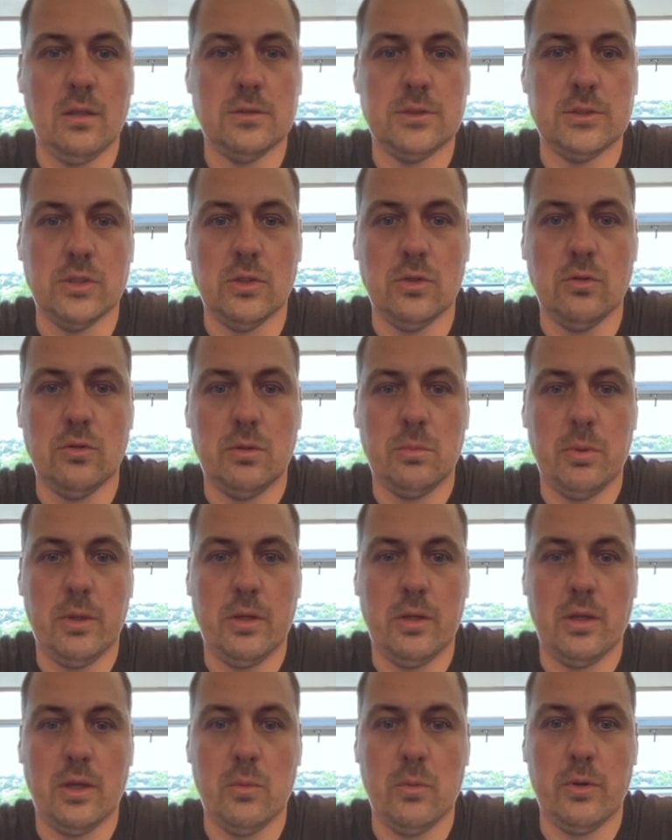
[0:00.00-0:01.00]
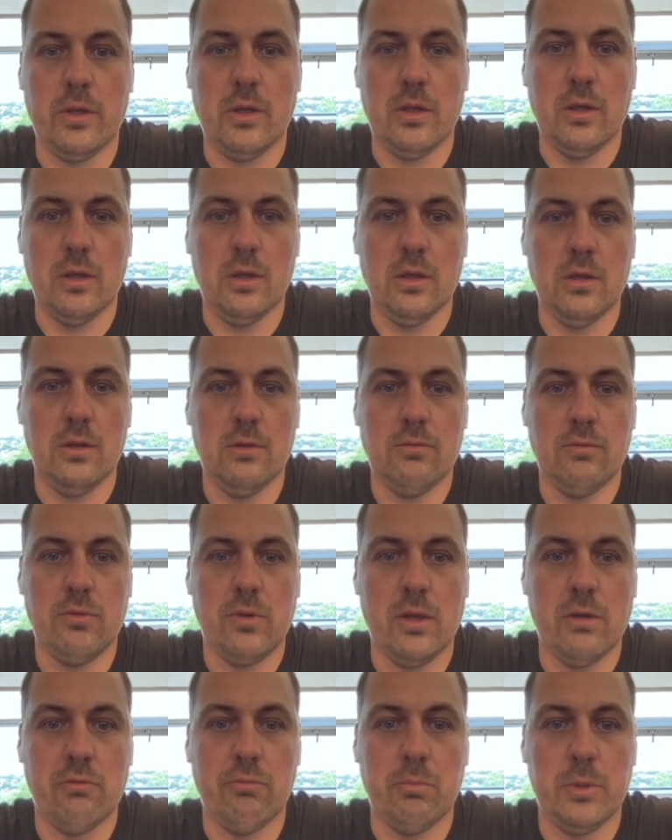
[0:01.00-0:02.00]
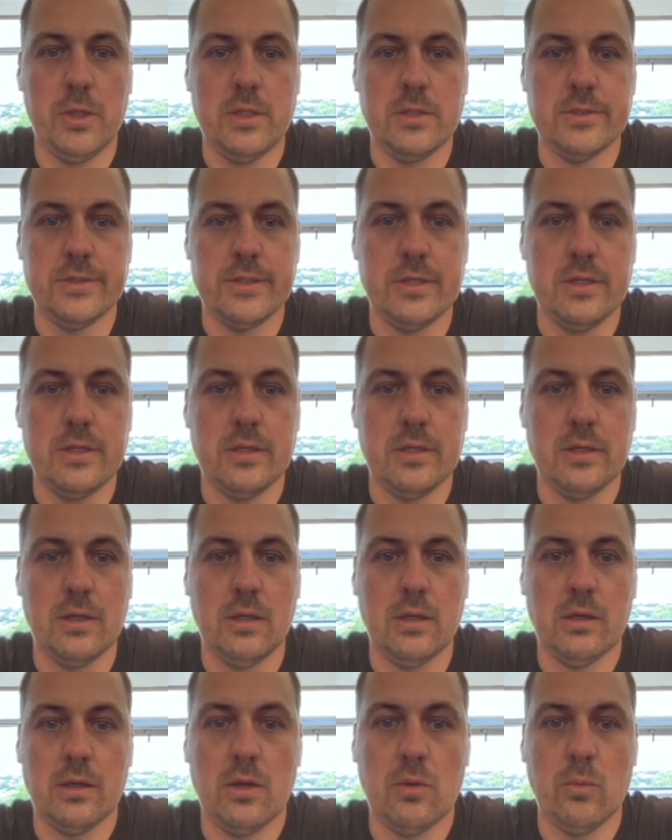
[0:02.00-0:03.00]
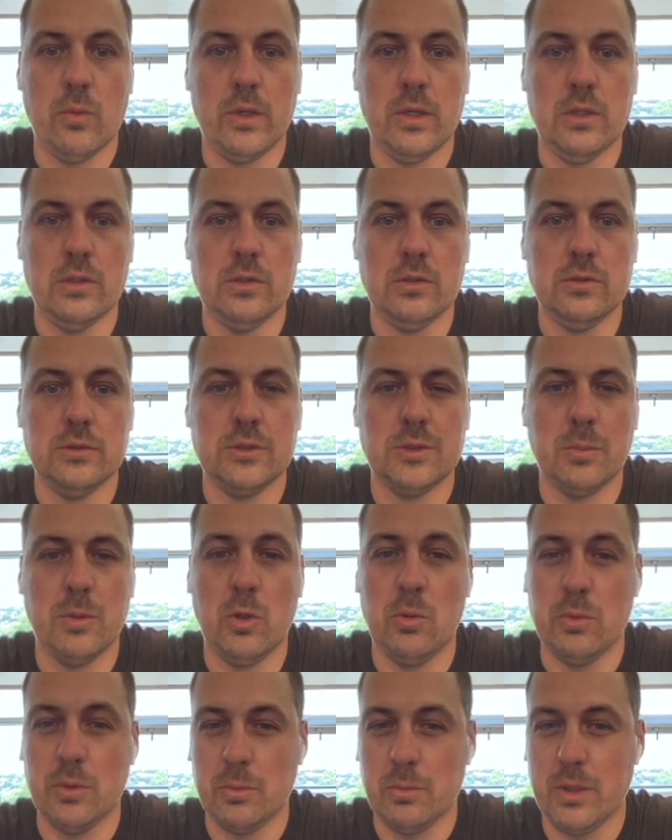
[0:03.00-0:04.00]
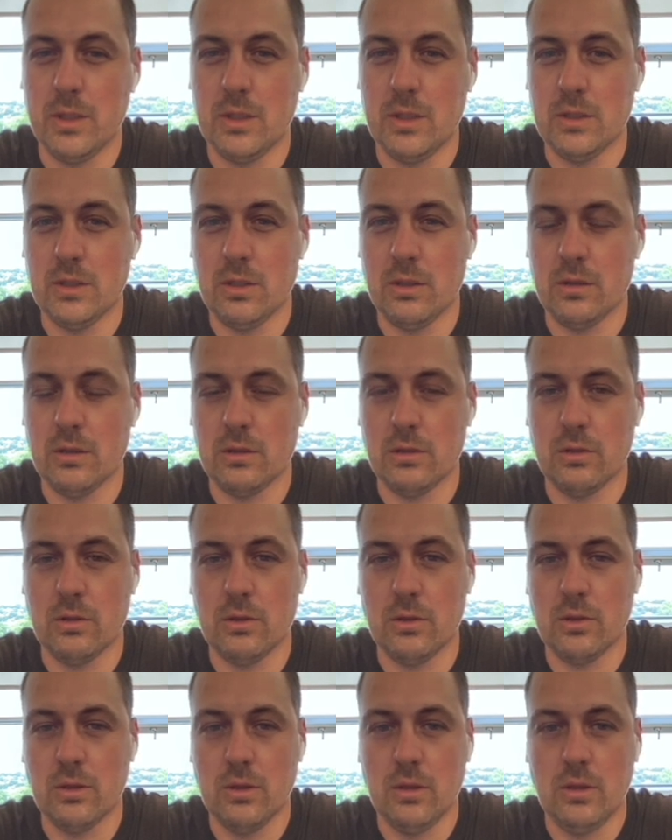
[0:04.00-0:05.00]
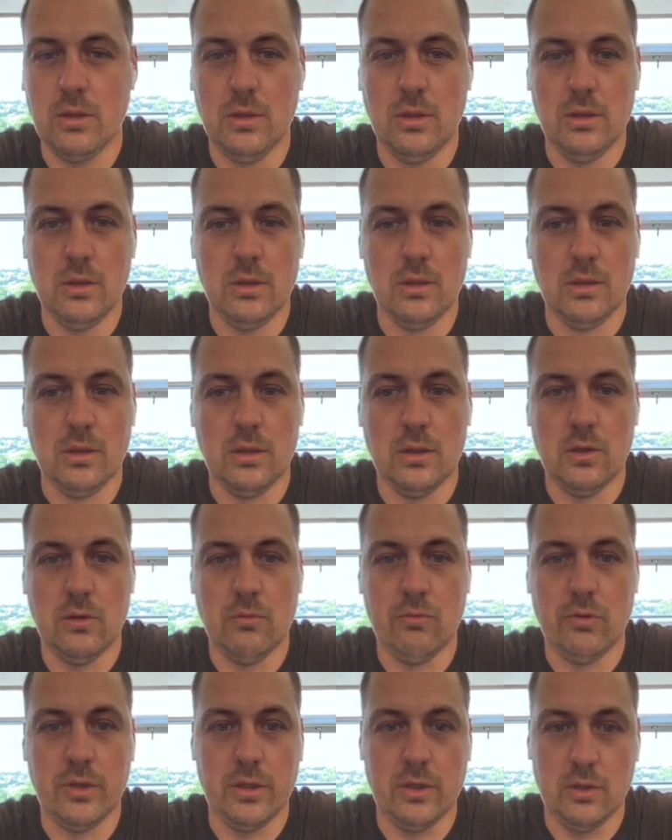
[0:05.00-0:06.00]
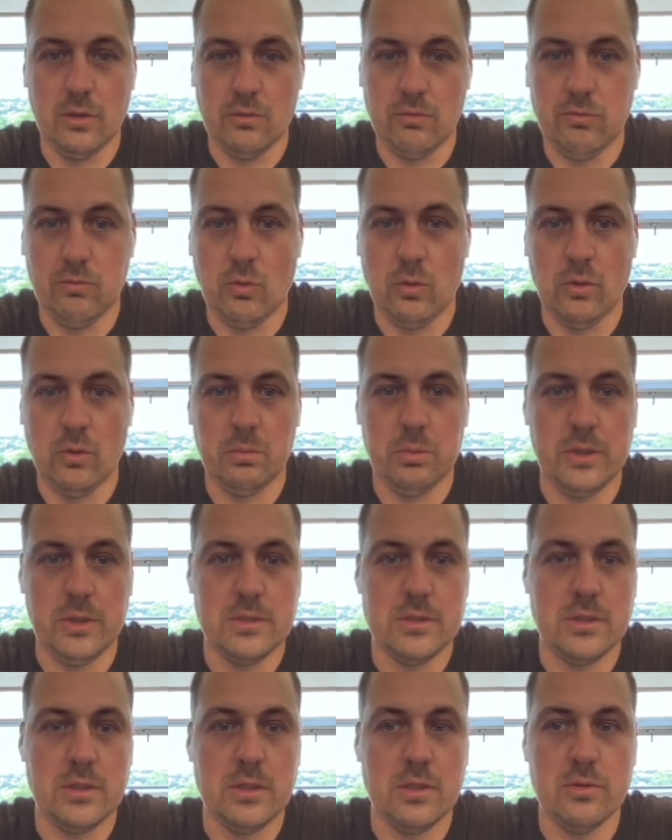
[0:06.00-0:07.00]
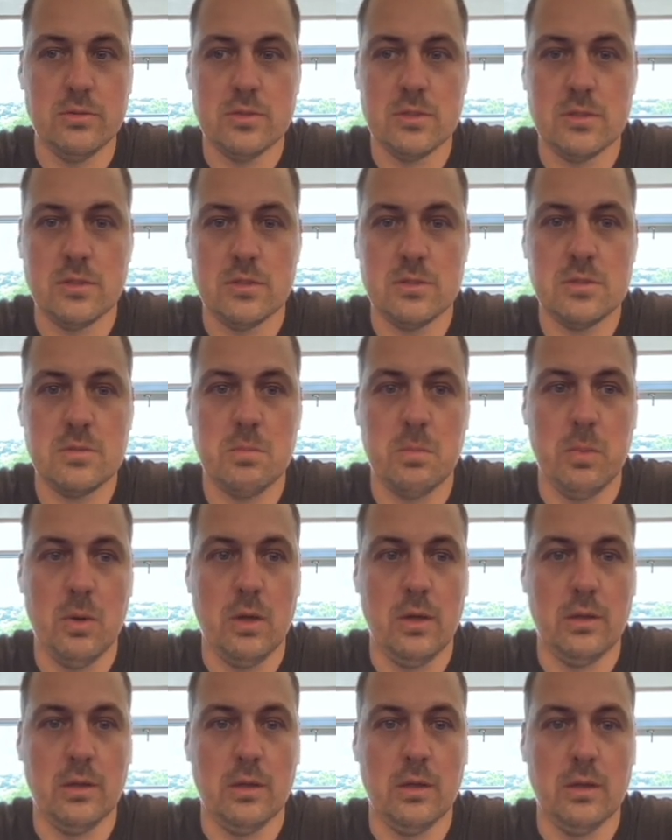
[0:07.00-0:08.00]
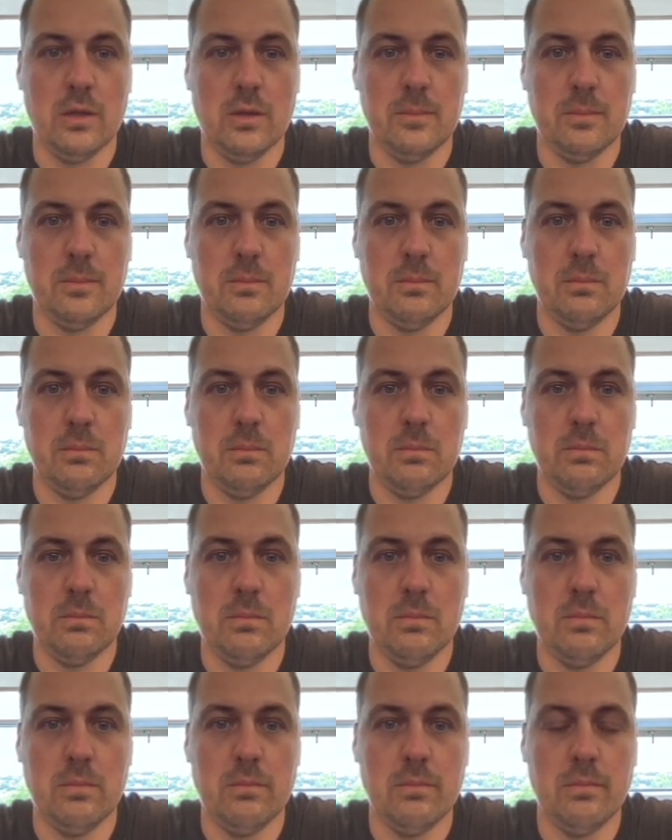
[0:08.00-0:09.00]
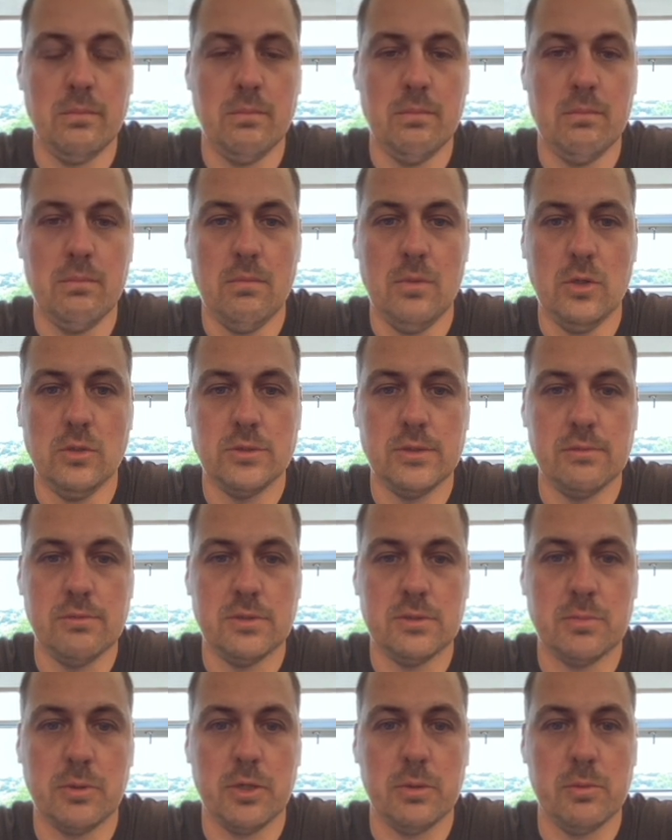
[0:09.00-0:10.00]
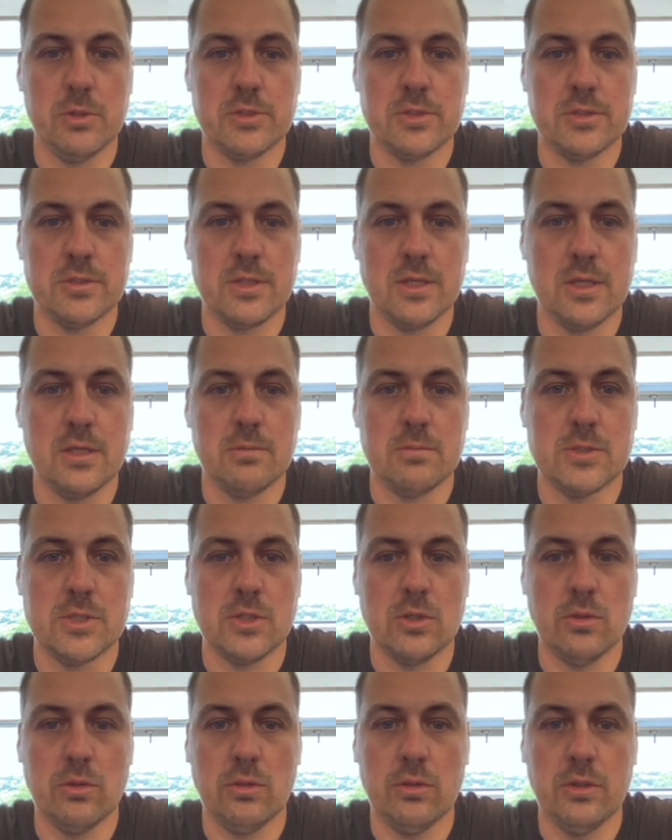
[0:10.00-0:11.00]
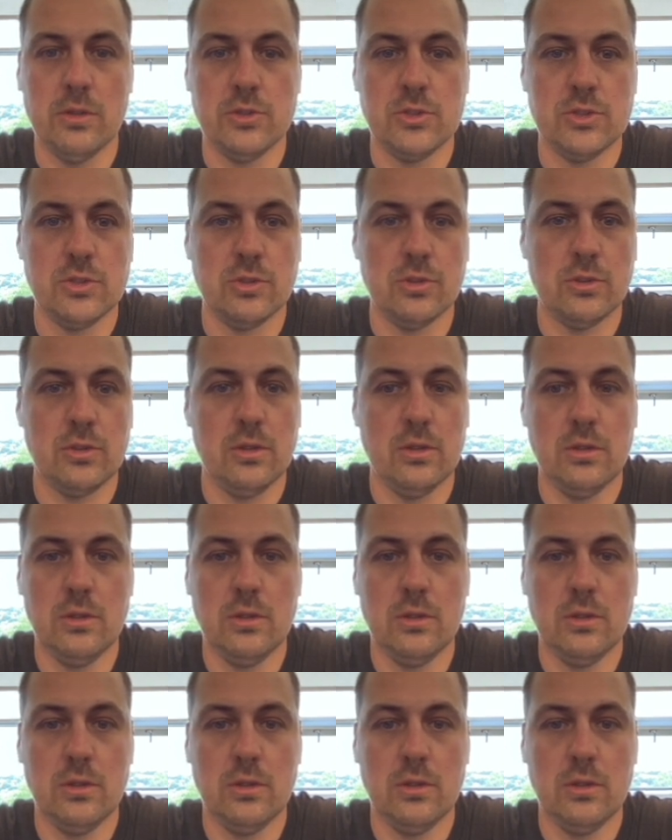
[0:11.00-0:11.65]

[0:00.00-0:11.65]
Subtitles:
so, depending on what you have, if you have a PC, you can click on Windows. I'm hoping to make another video for PC users, but most of it is pretty much the same, so this should